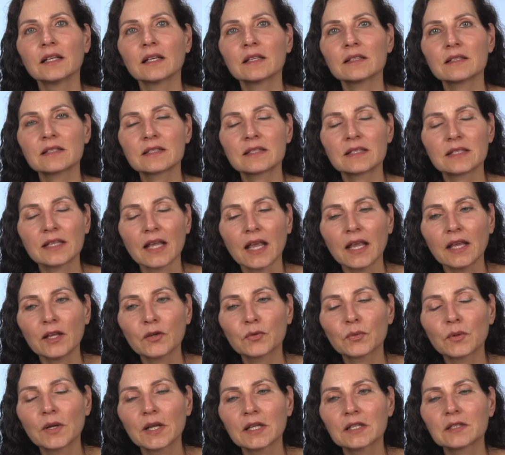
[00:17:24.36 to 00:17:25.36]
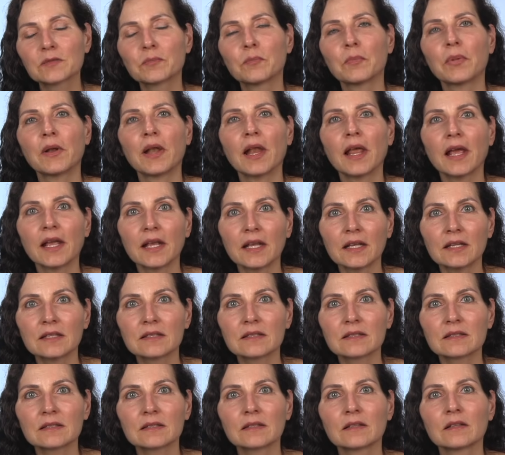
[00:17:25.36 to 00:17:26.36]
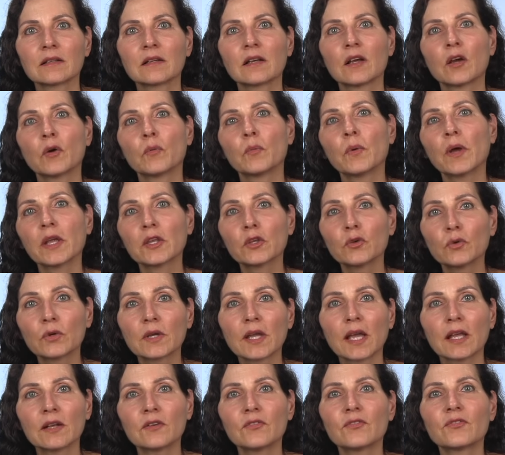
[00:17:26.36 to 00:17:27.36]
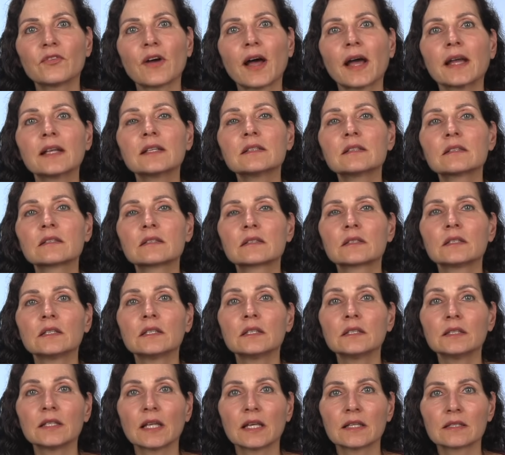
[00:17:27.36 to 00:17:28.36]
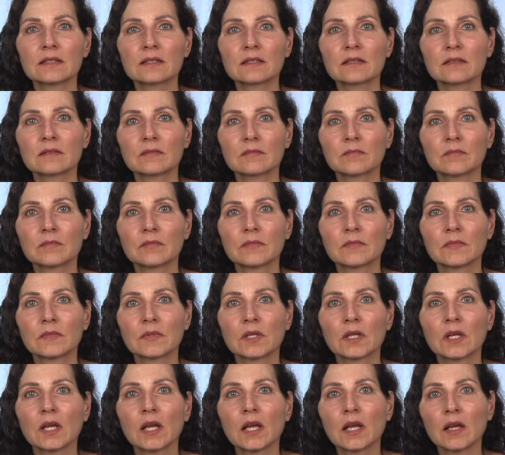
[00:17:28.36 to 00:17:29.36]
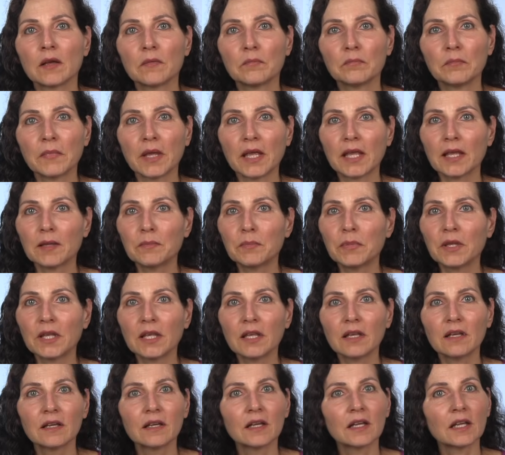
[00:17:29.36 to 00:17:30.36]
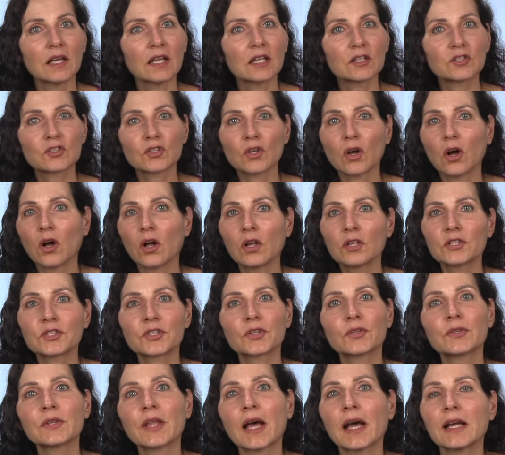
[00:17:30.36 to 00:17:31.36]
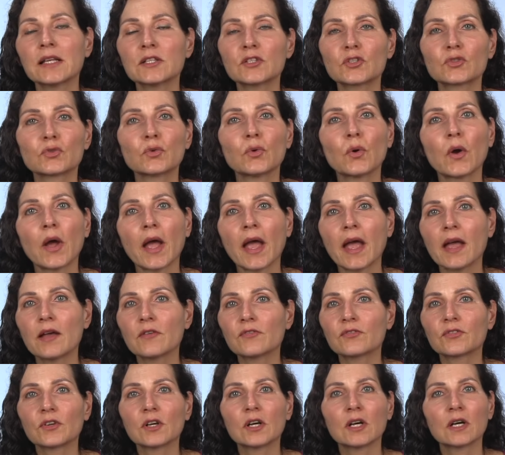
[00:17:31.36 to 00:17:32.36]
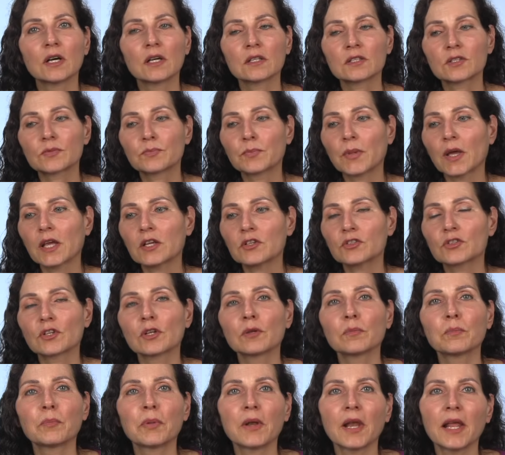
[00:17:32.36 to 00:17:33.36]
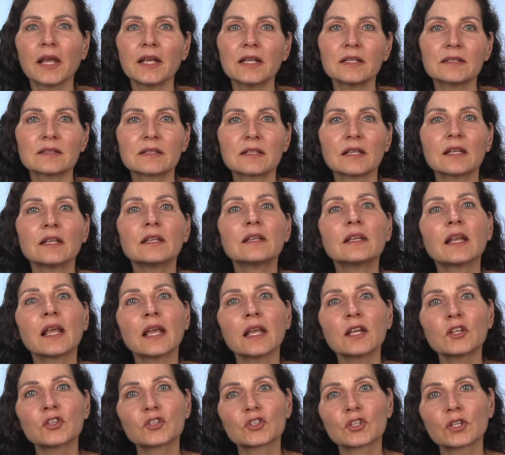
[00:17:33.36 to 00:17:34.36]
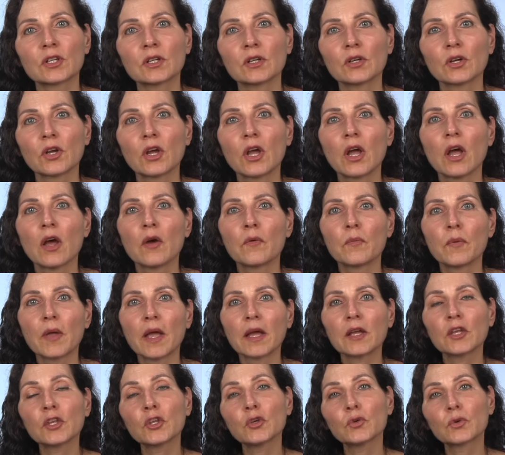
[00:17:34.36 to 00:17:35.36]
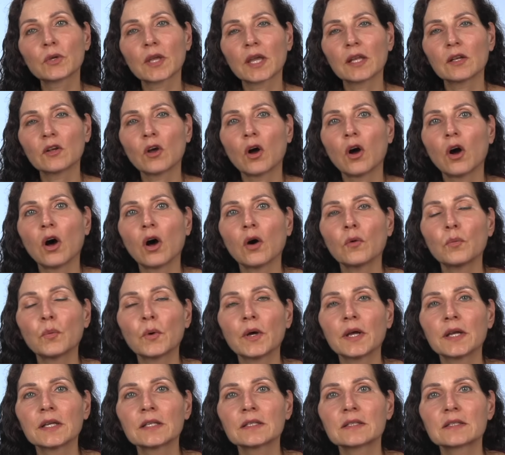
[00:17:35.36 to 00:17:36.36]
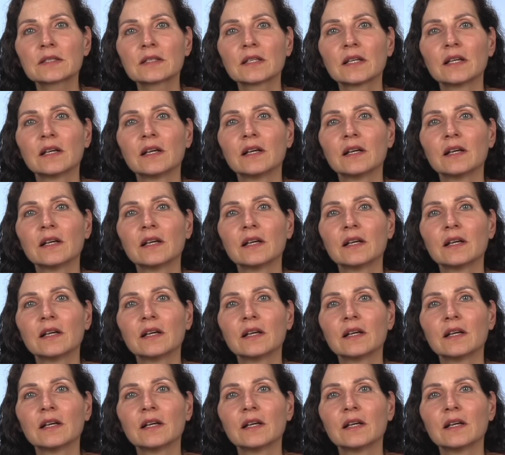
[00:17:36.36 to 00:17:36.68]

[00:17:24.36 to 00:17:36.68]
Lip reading: sacred place where you can find stillness. Maybe it's also nice to have a special place in nature where you can always